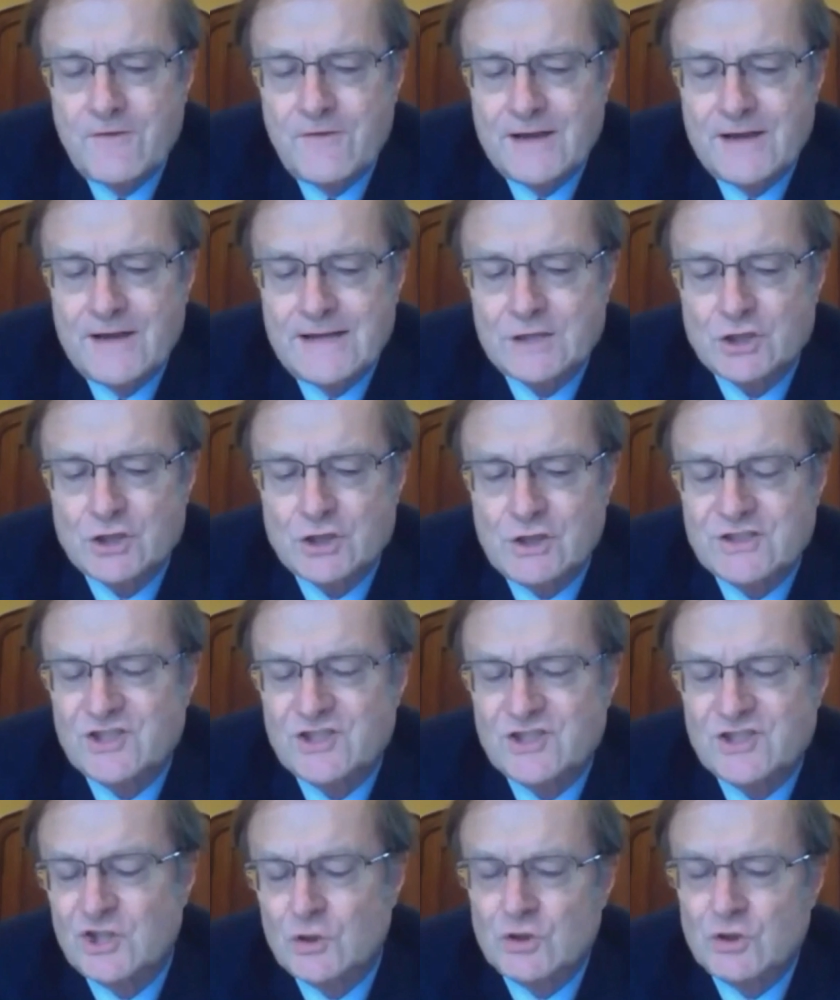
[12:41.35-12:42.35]
financial
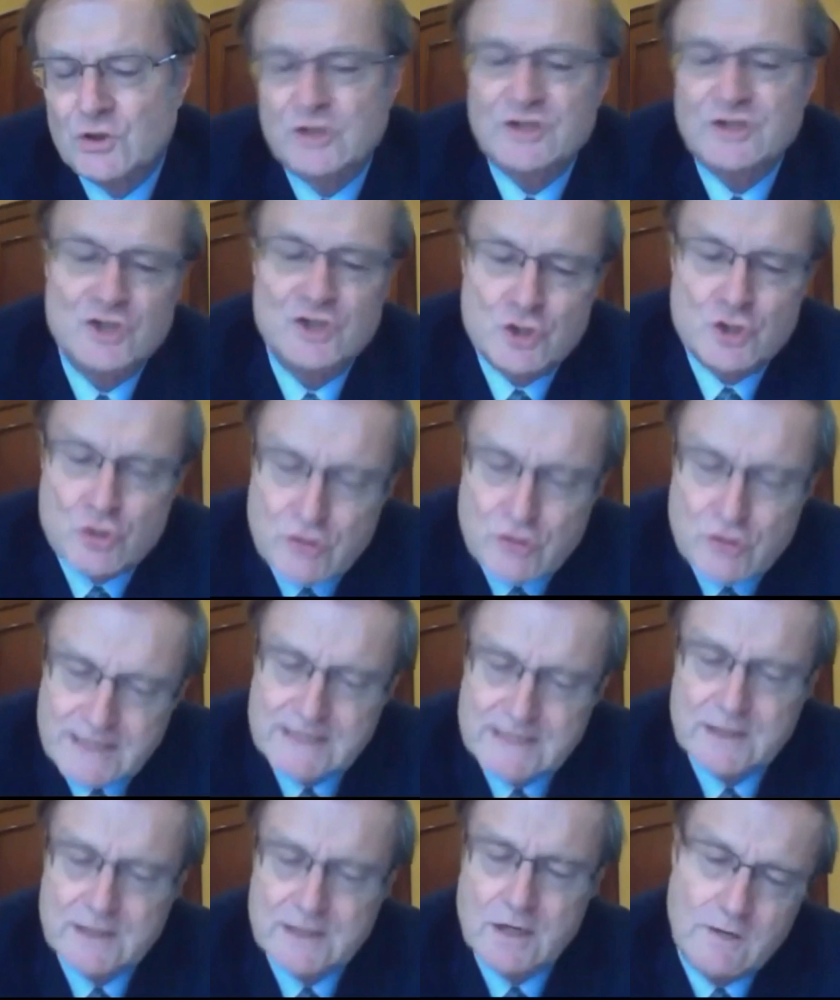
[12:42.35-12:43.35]
institutions
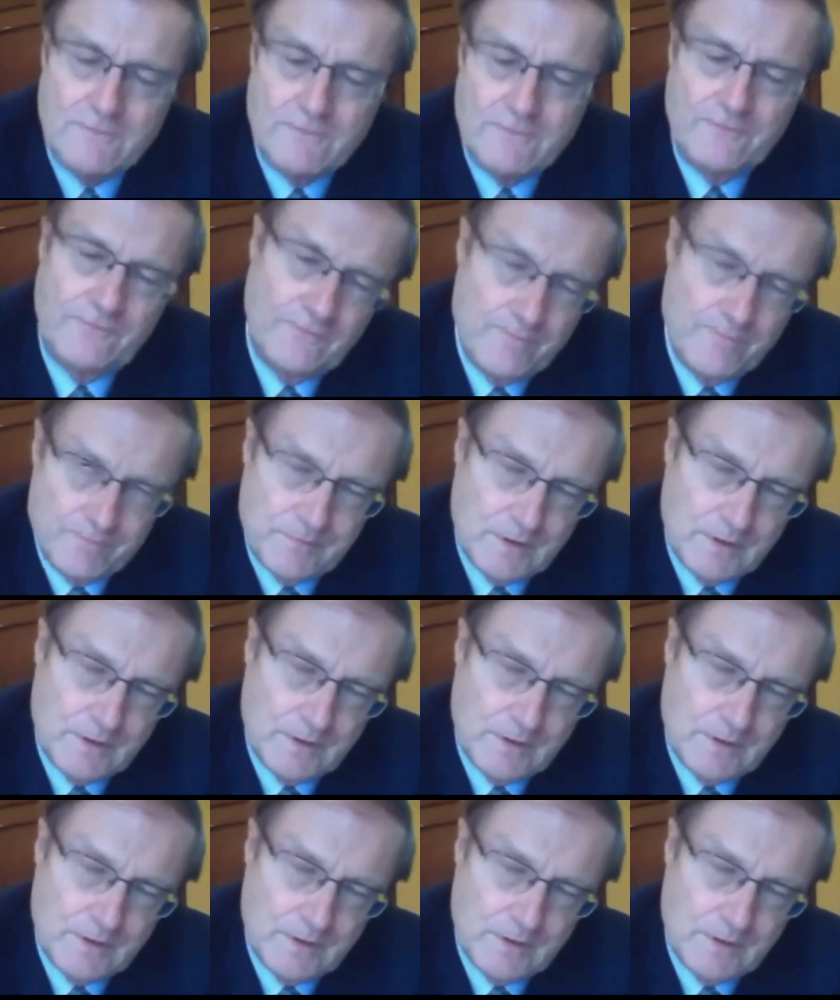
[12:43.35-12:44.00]
trade off